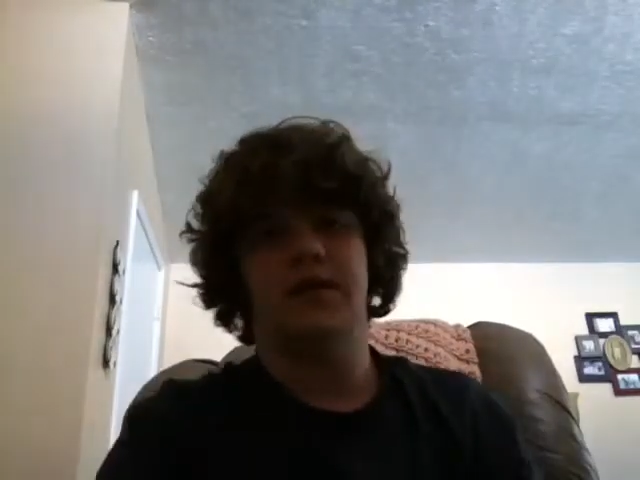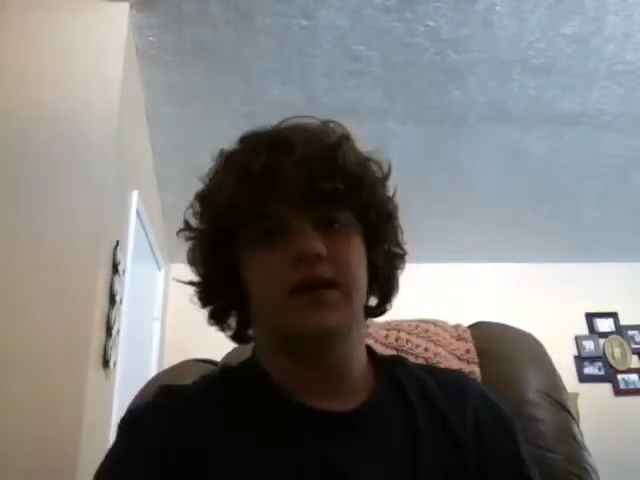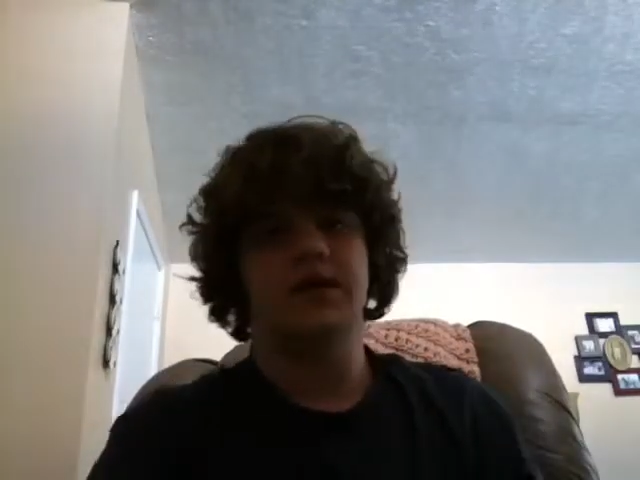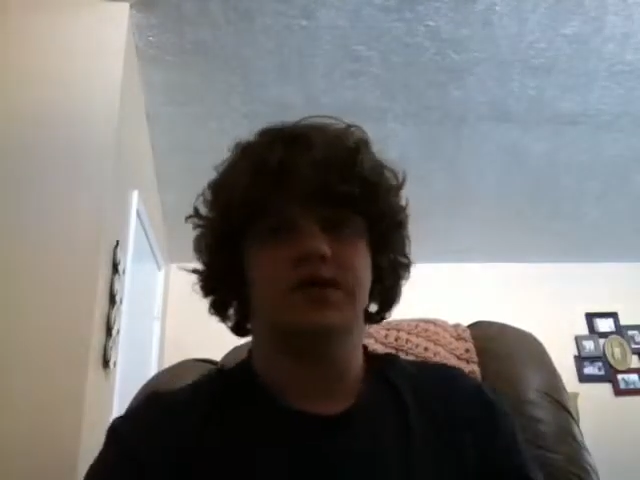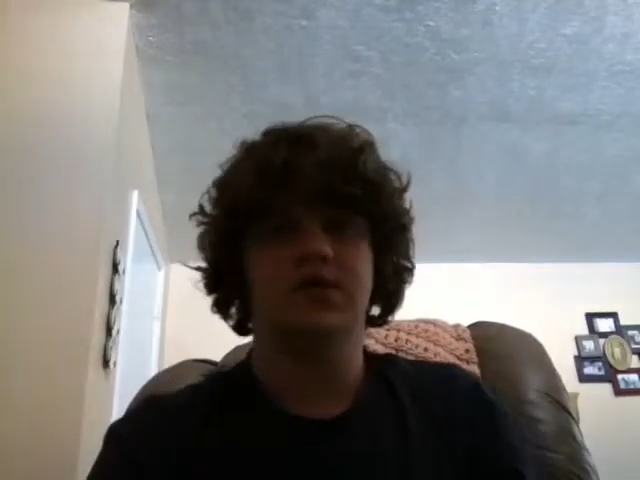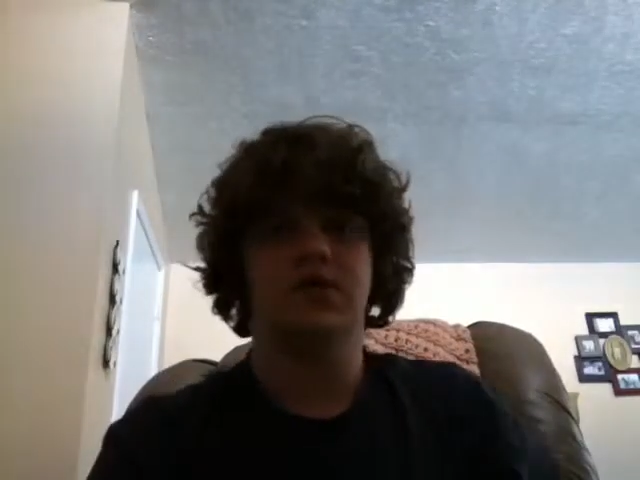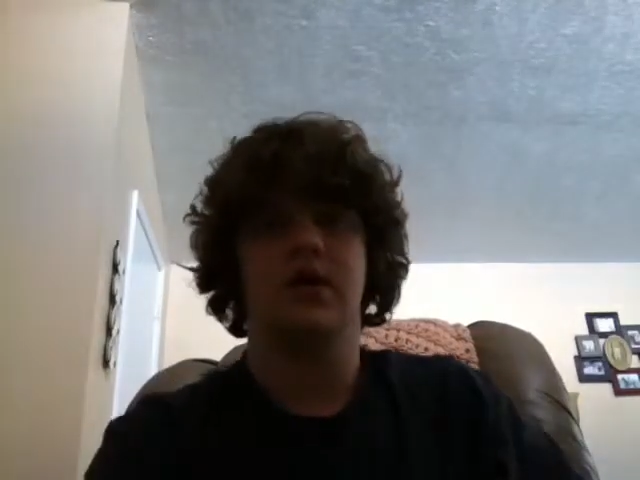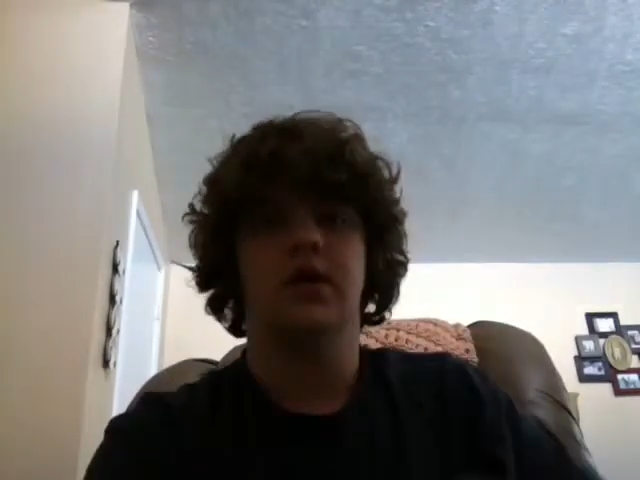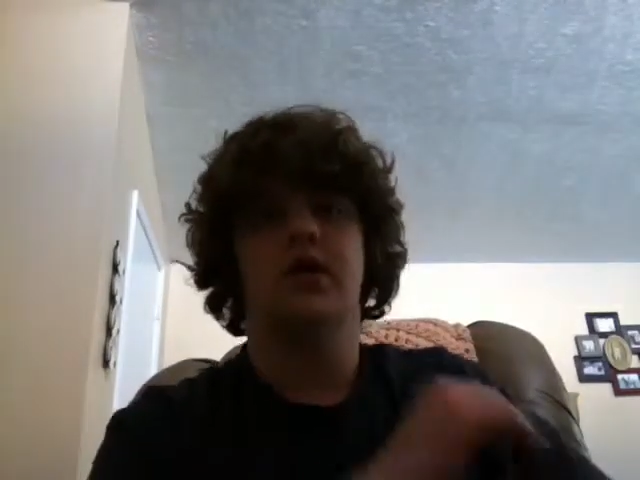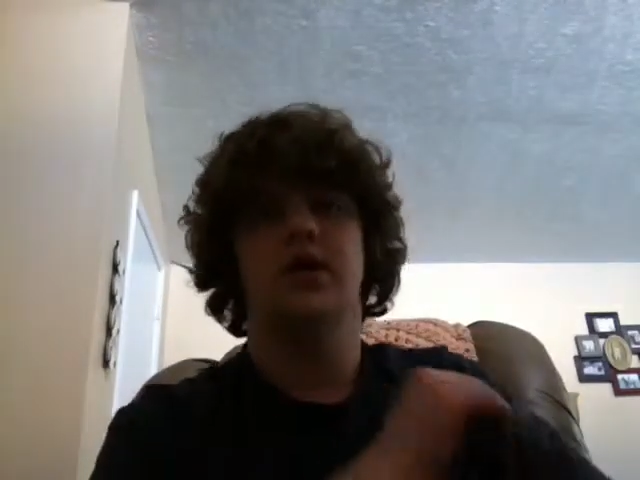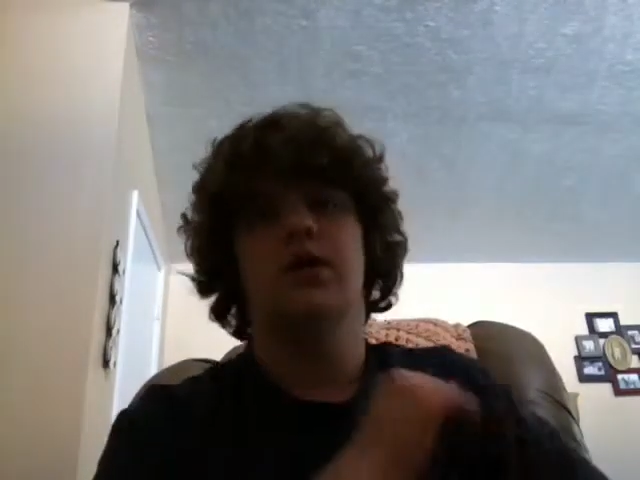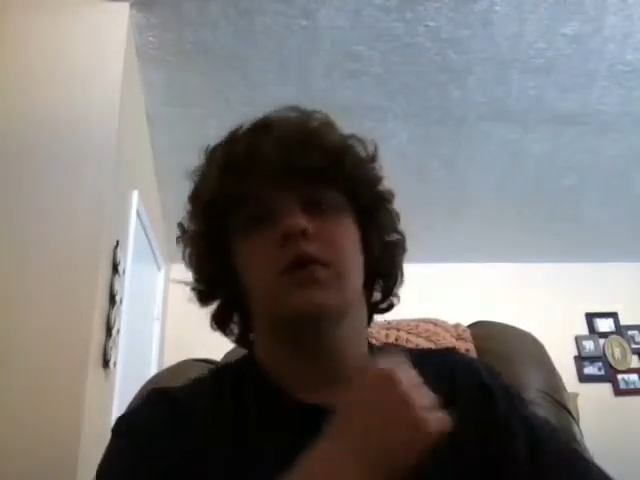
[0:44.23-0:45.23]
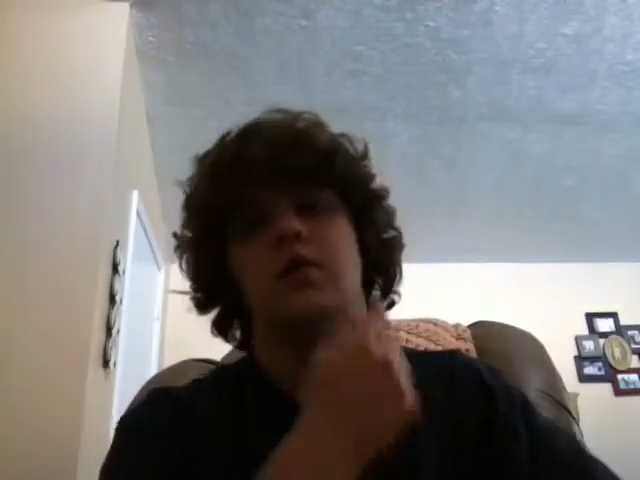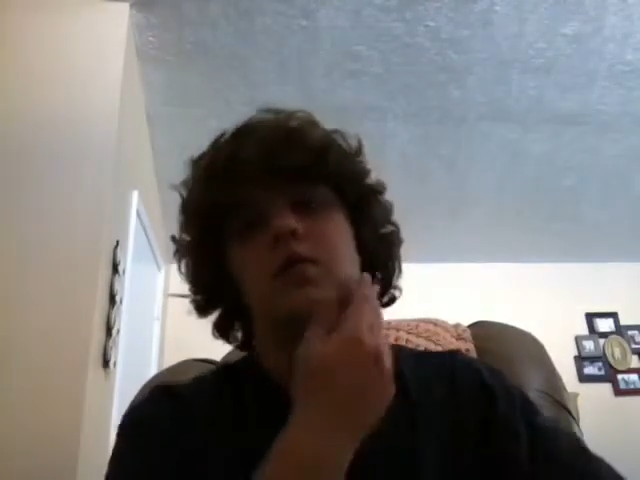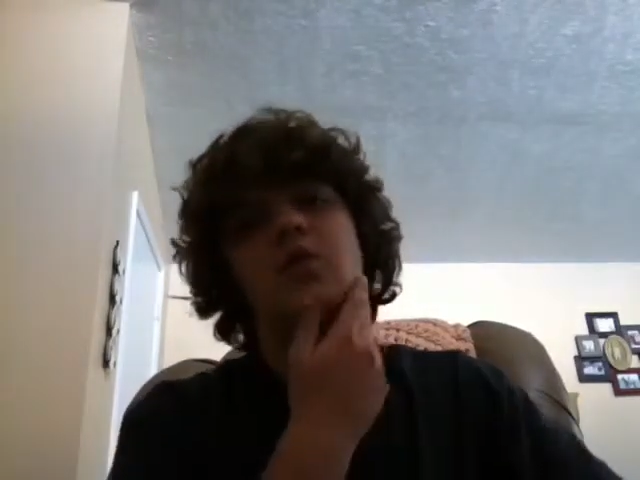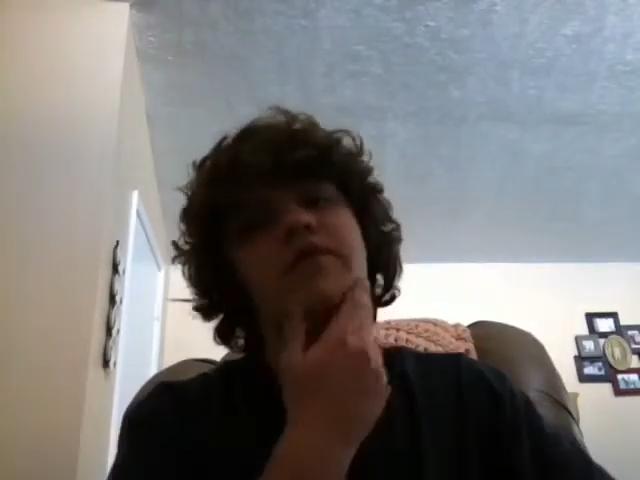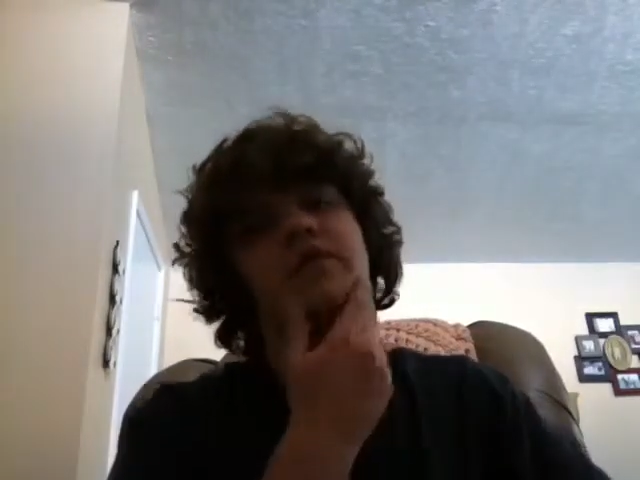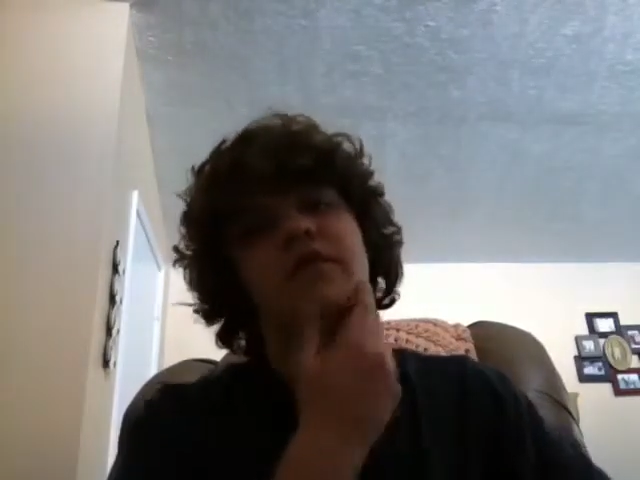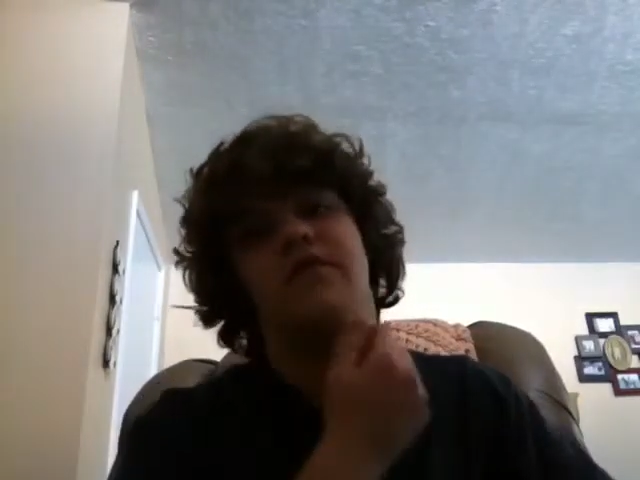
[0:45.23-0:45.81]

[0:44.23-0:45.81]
back to the story. We went over to